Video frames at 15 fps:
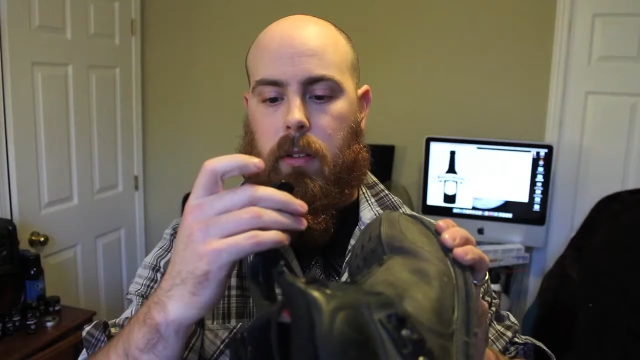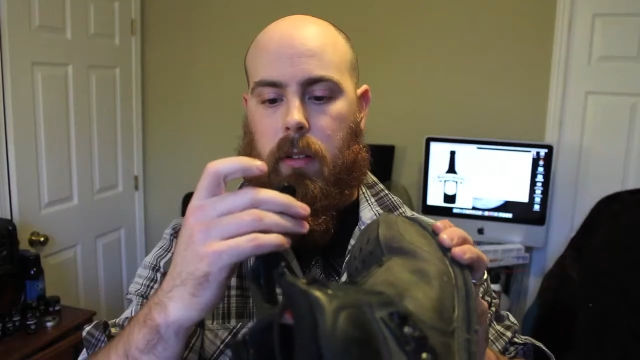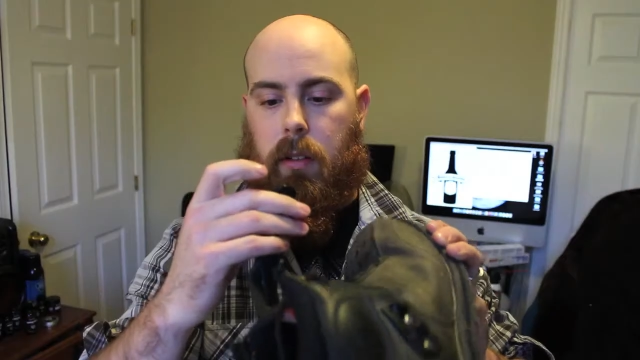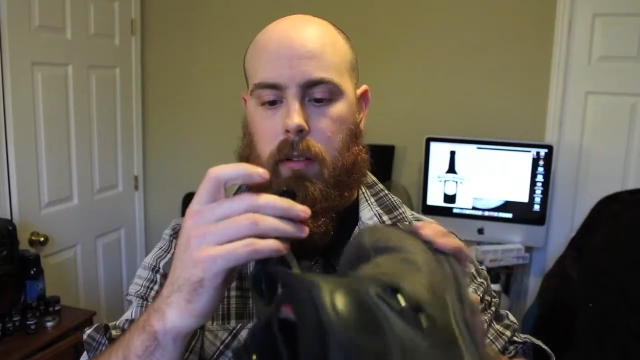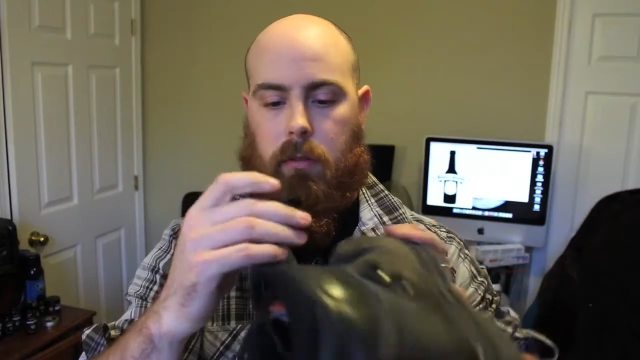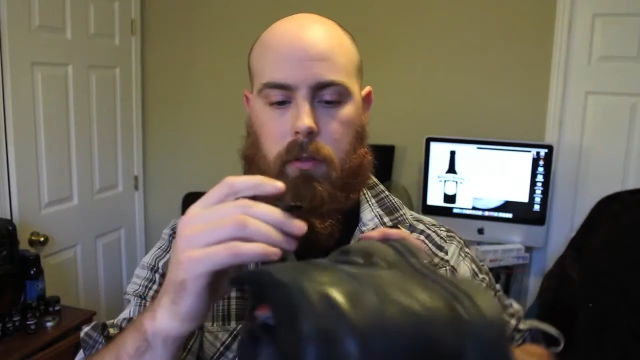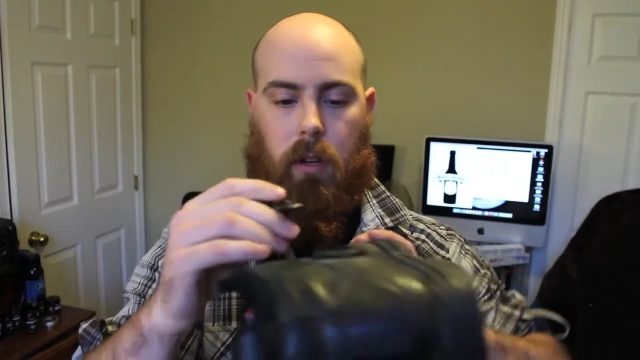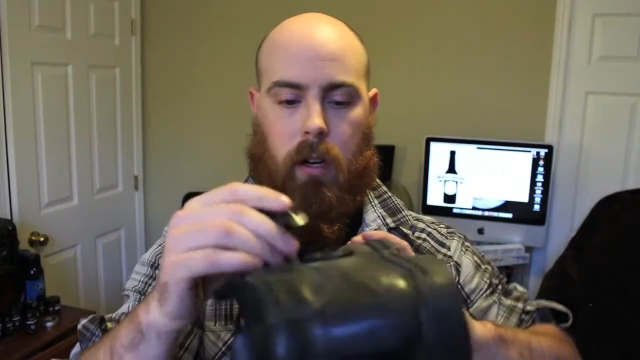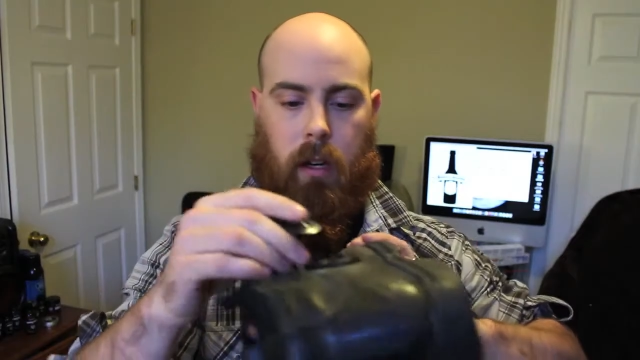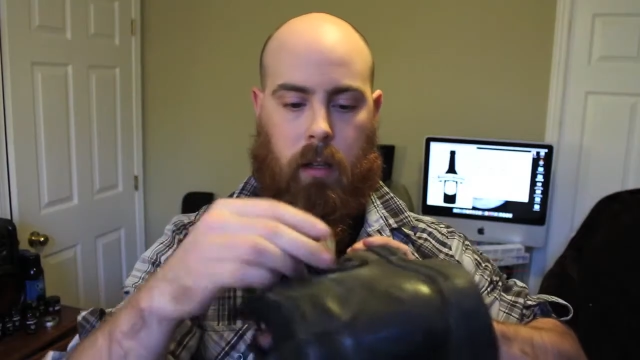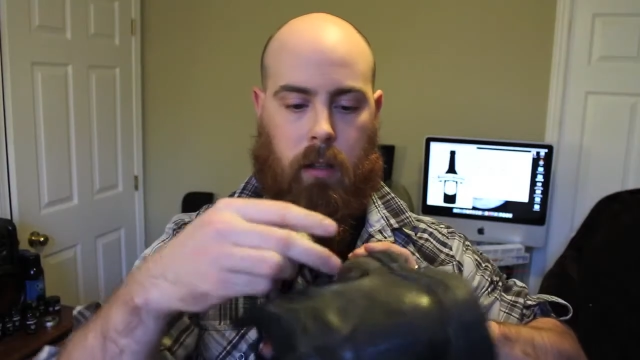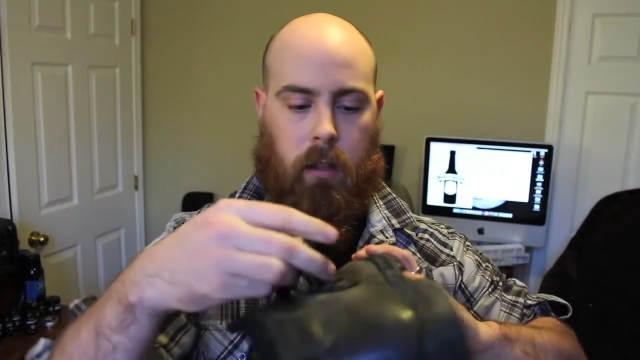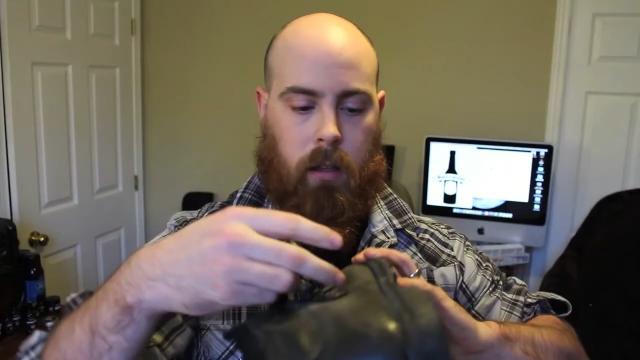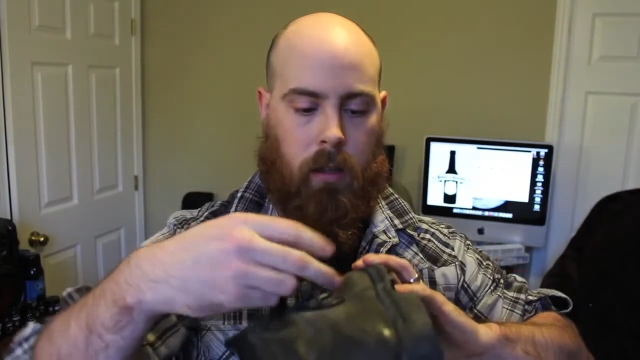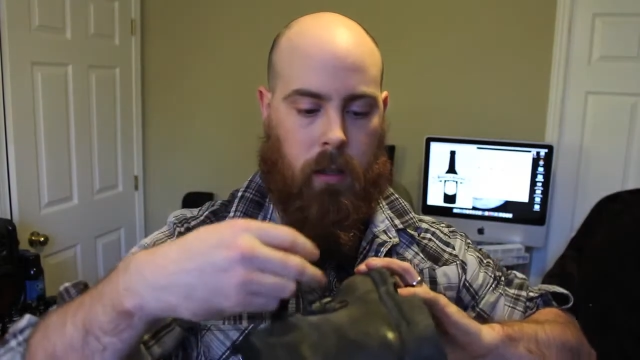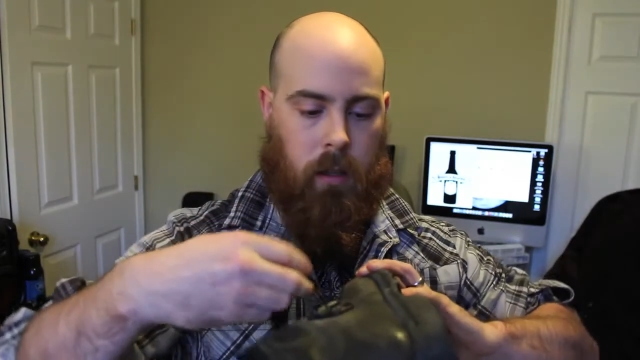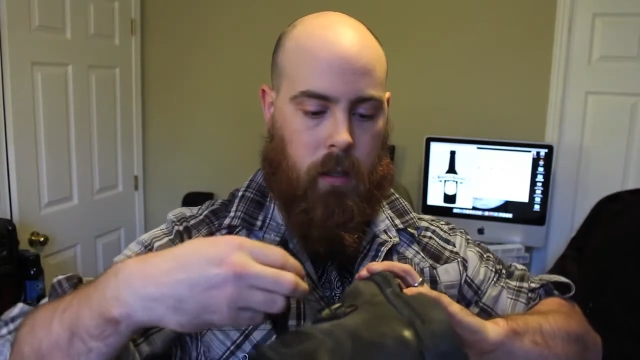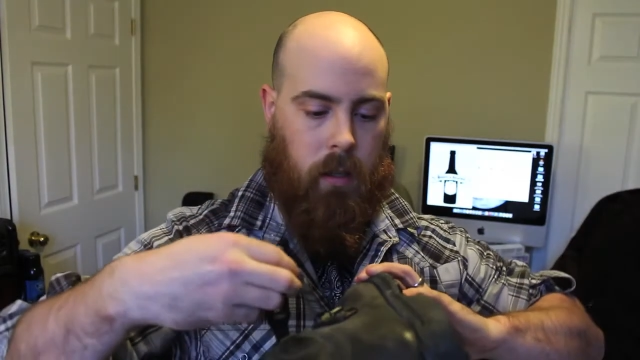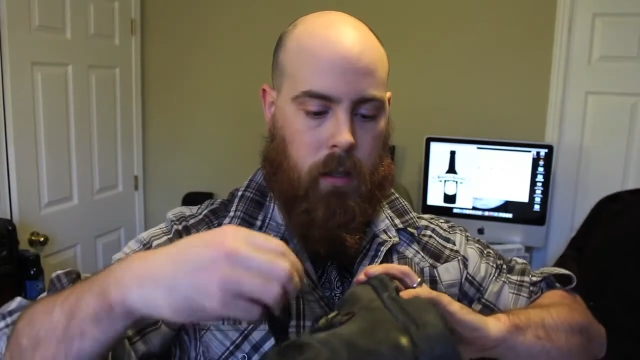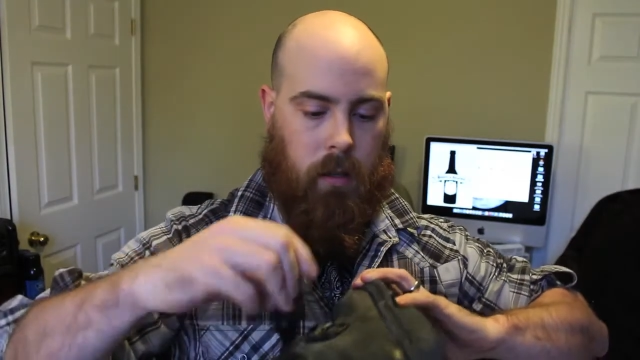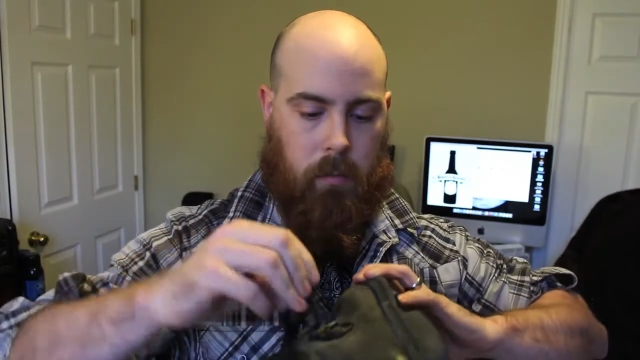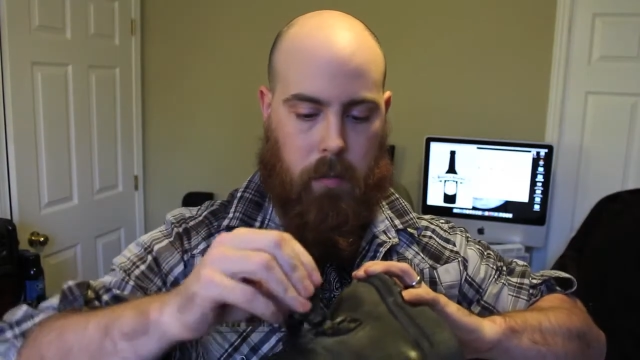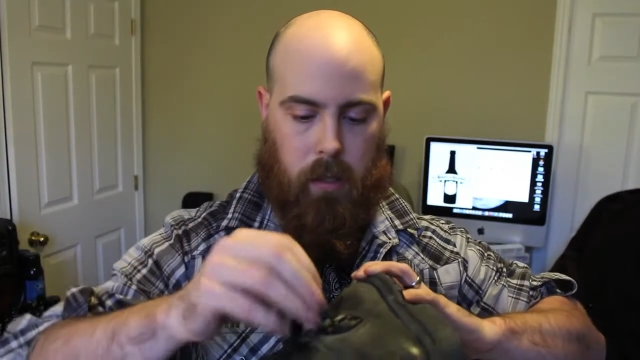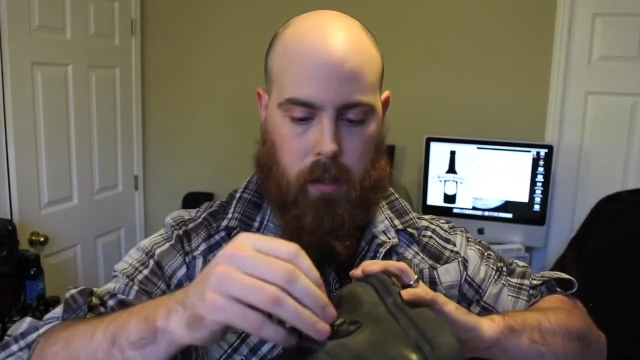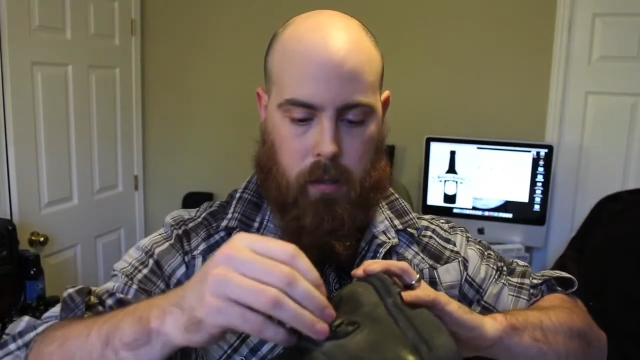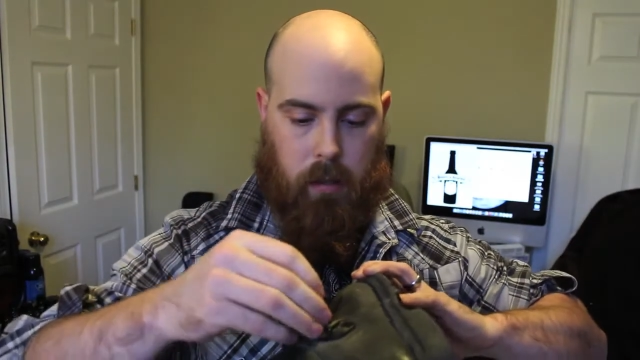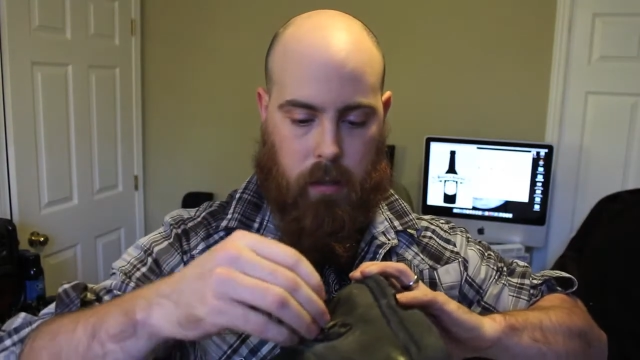on the front, but